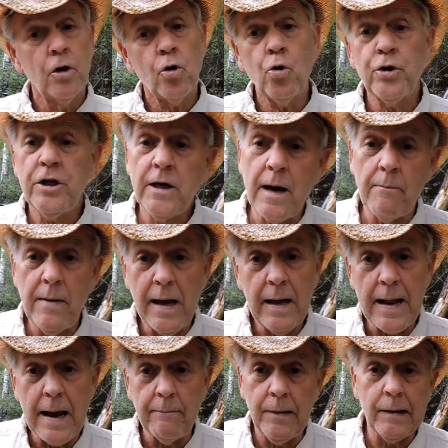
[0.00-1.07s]
Of course, he got
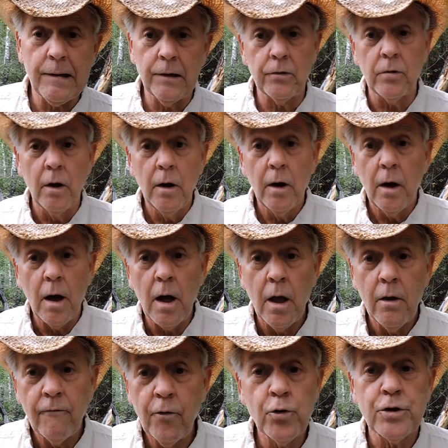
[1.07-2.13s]
mad at me because
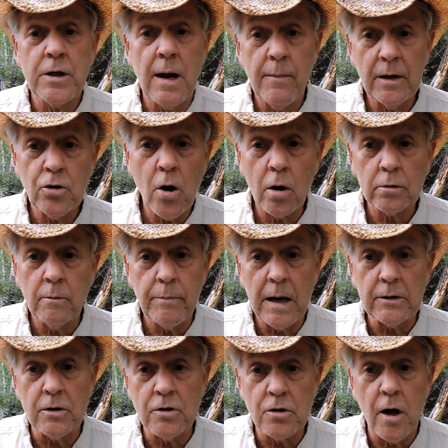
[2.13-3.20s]
first time I talked
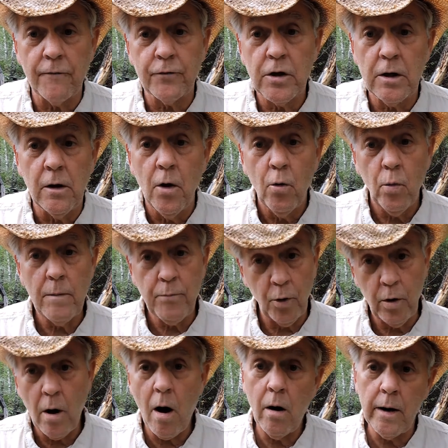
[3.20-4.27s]
about the stuff that we
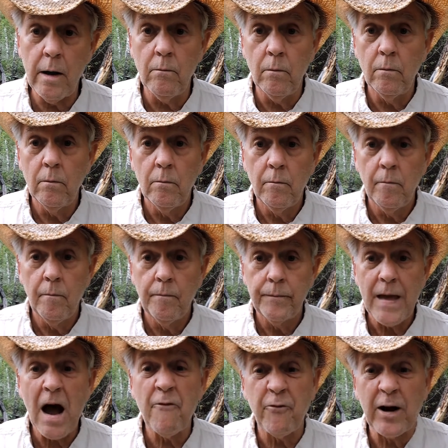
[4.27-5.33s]
put on him,
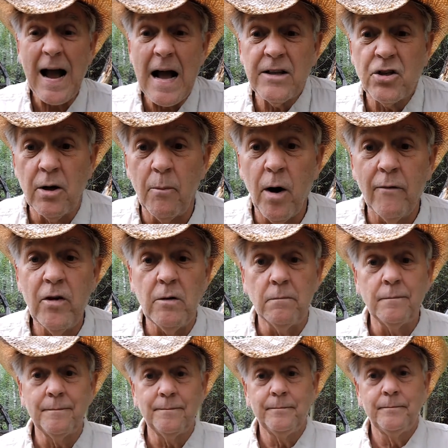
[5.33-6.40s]
I forgot some of it.
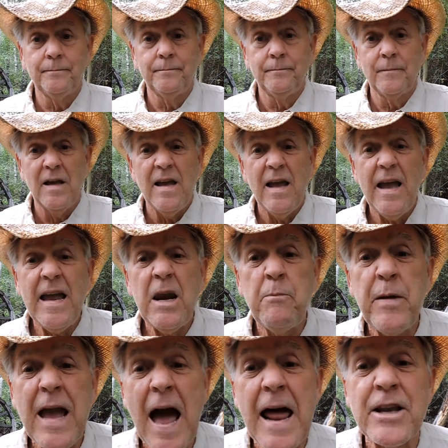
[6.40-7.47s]
And
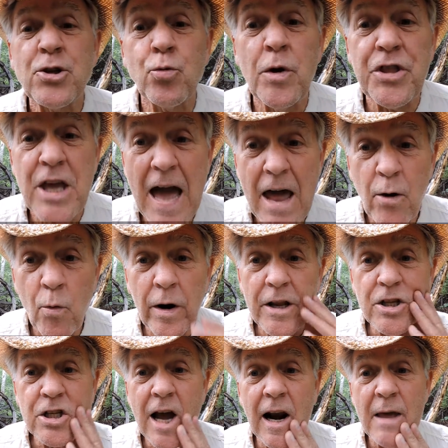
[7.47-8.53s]
to be honest with you, I don't
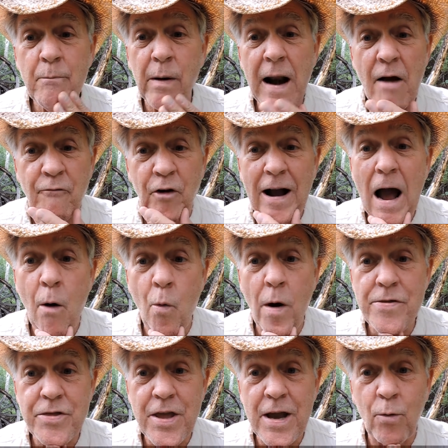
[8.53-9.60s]
want to tell him, but I forgot
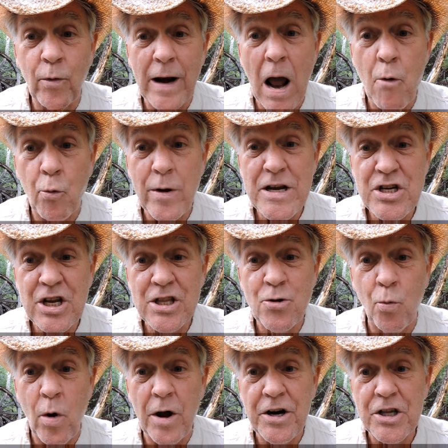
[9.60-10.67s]
one thing when I redid
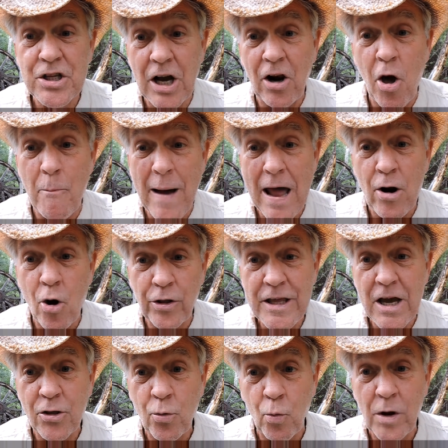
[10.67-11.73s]
the one to tell about all
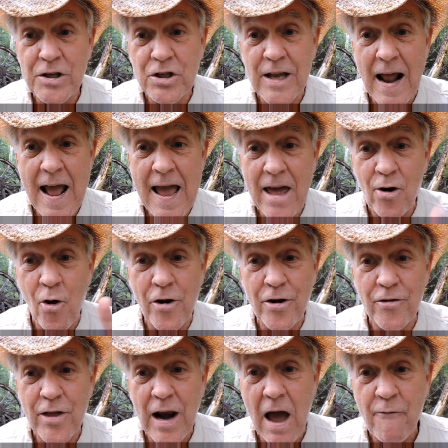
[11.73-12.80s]
the other ones that I had on
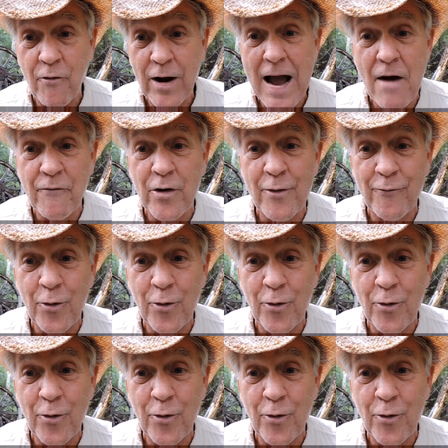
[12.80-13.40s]
there that I forgot from the